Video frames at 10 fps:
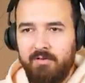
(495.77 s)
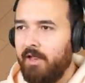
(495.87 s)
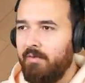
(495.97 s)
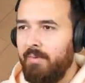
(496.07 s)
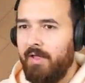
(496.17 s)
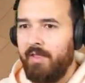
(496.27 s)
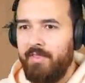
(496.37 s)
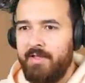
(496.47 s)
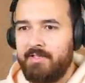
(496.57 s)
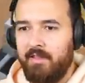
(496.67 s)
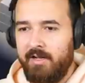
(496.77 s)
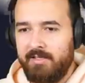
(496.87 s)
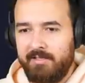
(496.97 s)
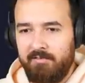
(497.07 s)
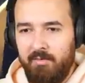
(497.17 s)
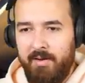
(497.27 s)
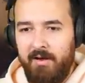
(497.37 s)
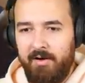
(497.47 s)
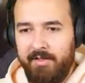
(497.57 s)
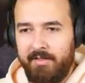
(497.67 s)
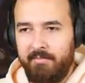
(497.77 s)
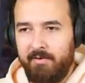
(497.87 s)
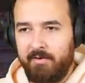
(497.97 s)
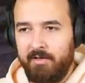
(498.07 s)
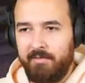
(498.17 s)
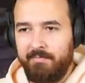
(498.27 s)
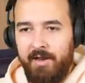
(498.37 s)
And repair that. That's the last thing to repair, I think. Then we're all good.